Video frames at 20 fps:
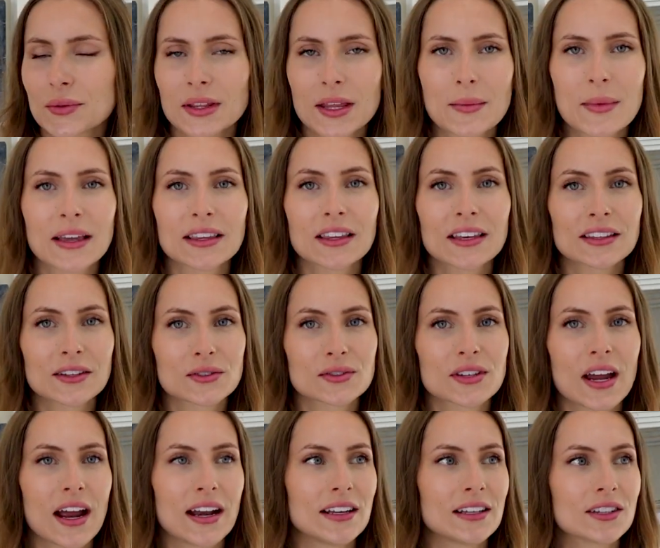Where they make those
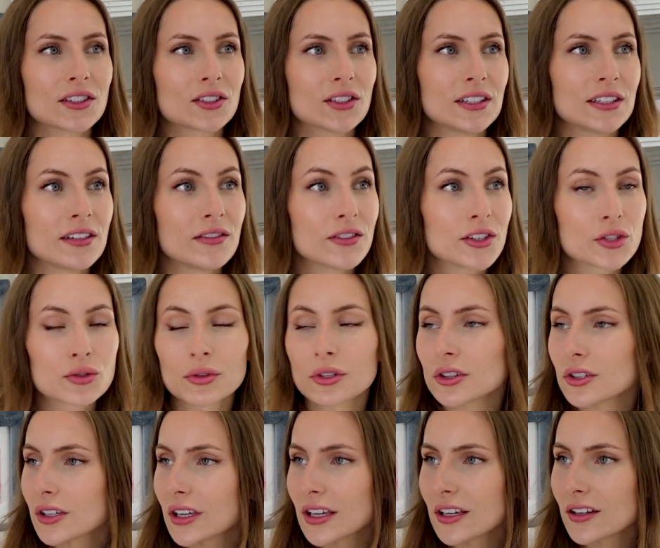tiny little
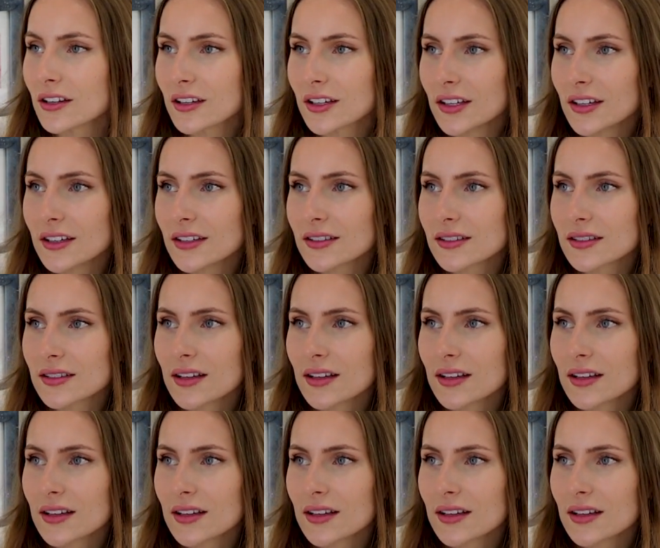individual-looking cookies.